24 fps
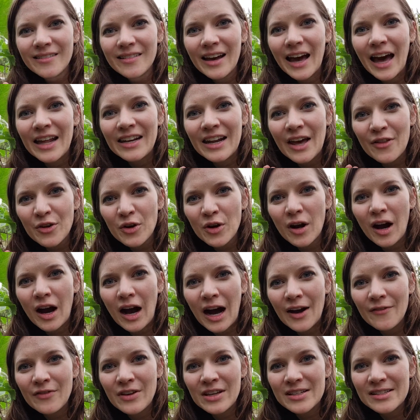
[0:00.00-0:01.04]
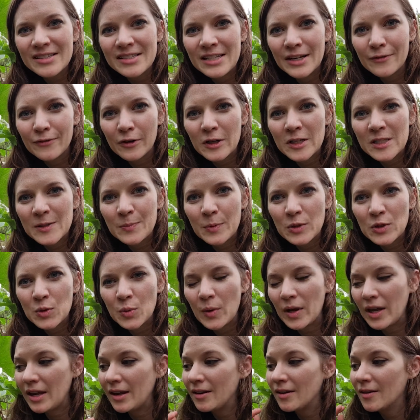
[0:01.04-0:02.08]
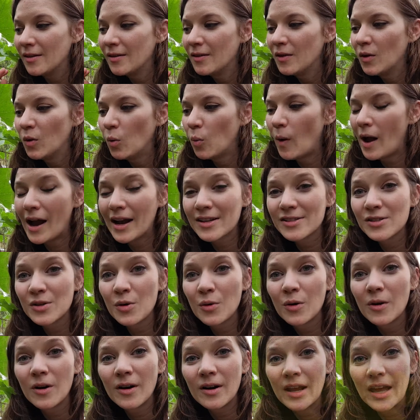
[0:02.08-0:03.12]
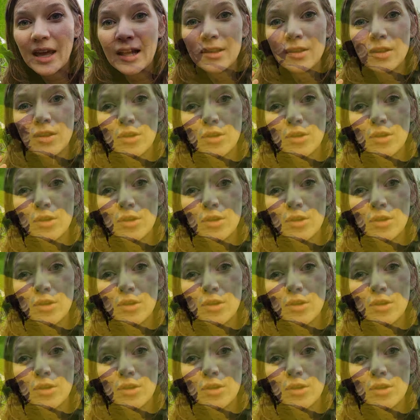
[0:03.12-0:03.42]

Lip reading: Another obvious difference between Wax Gourd and